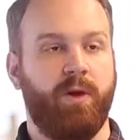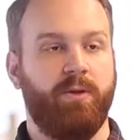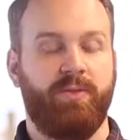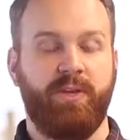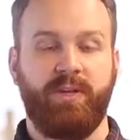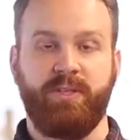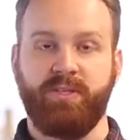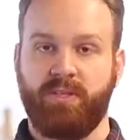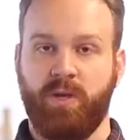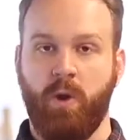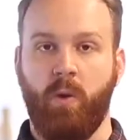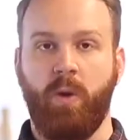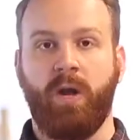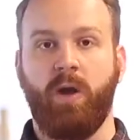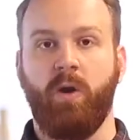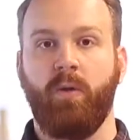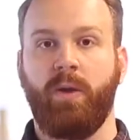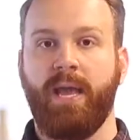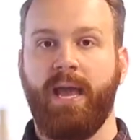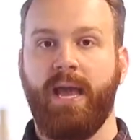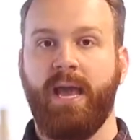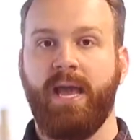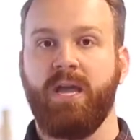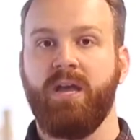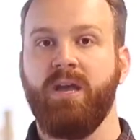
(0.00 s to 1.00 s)
things going
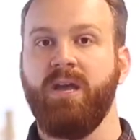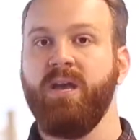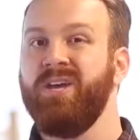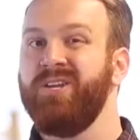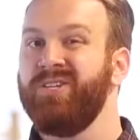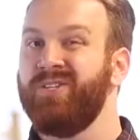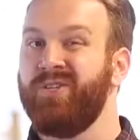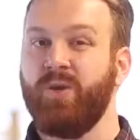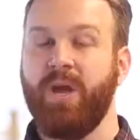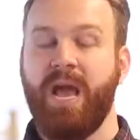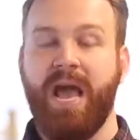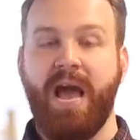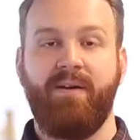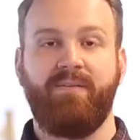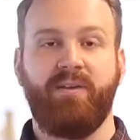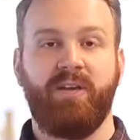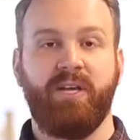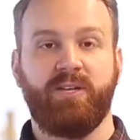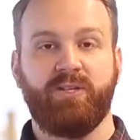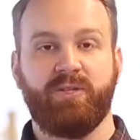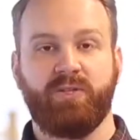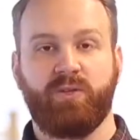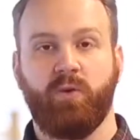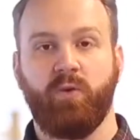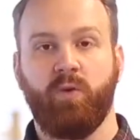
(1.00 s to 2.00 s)
okay? Do you have an
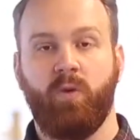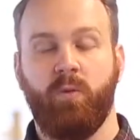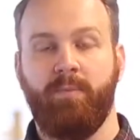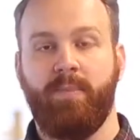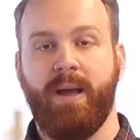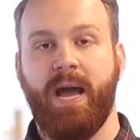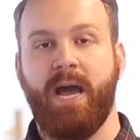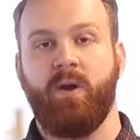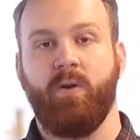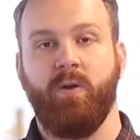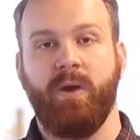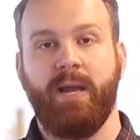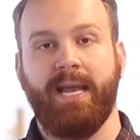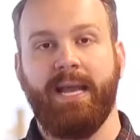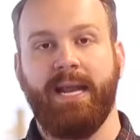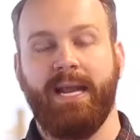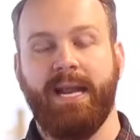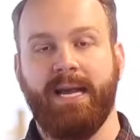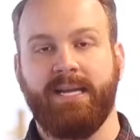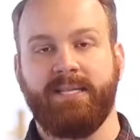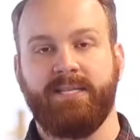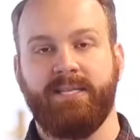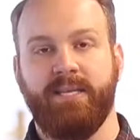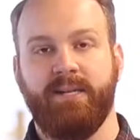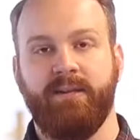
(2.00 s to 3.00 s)
external battery
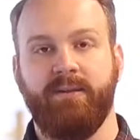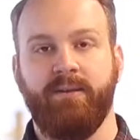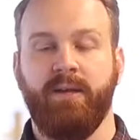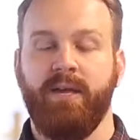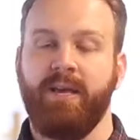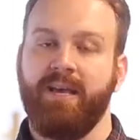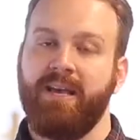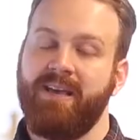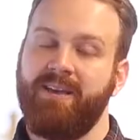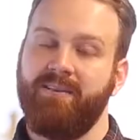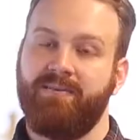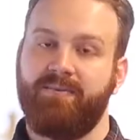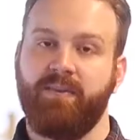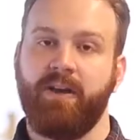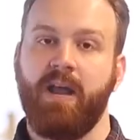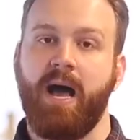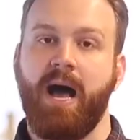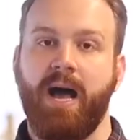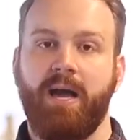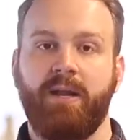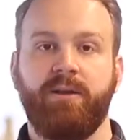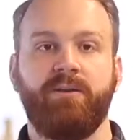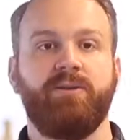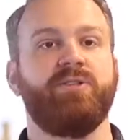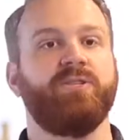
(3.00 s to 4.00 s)
connected? If
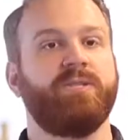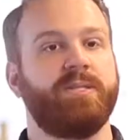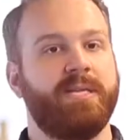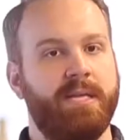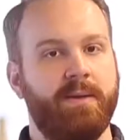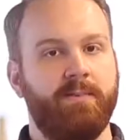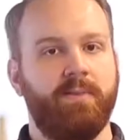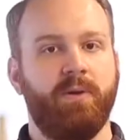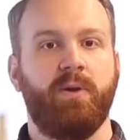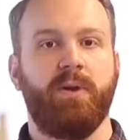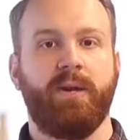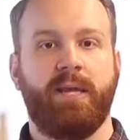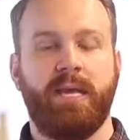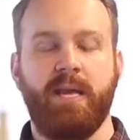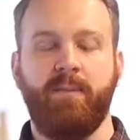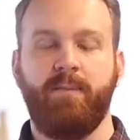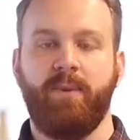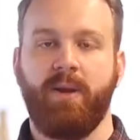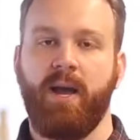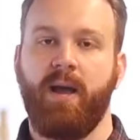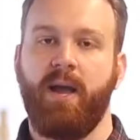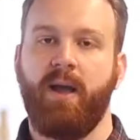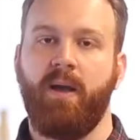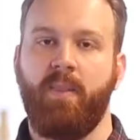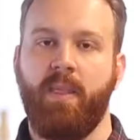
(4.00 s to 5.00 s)
not, just keep
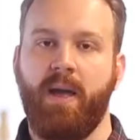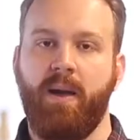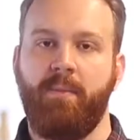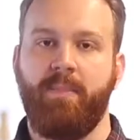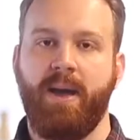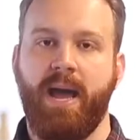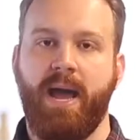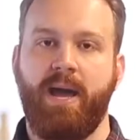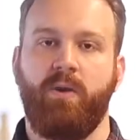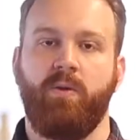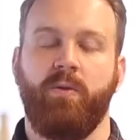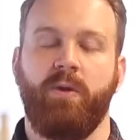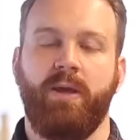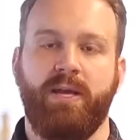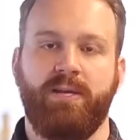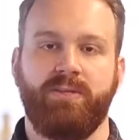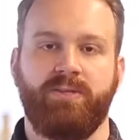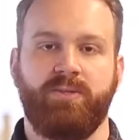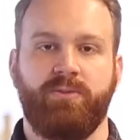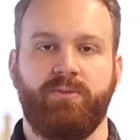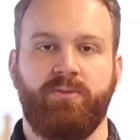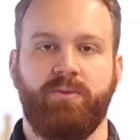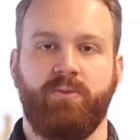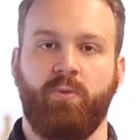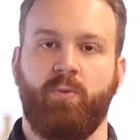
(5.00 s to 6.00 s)
an eye on that battery
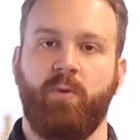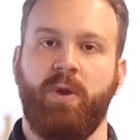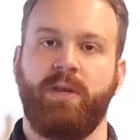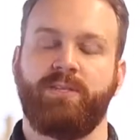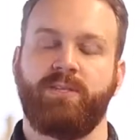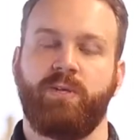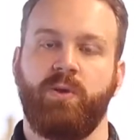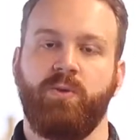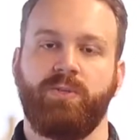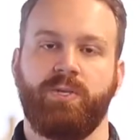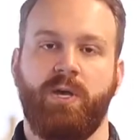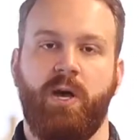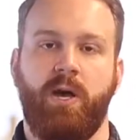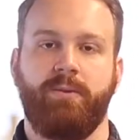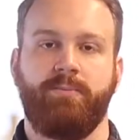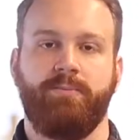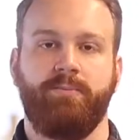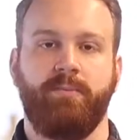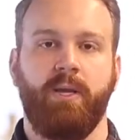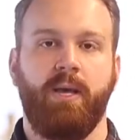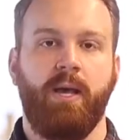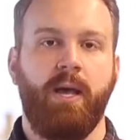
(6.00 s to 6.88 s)
as the race goes on.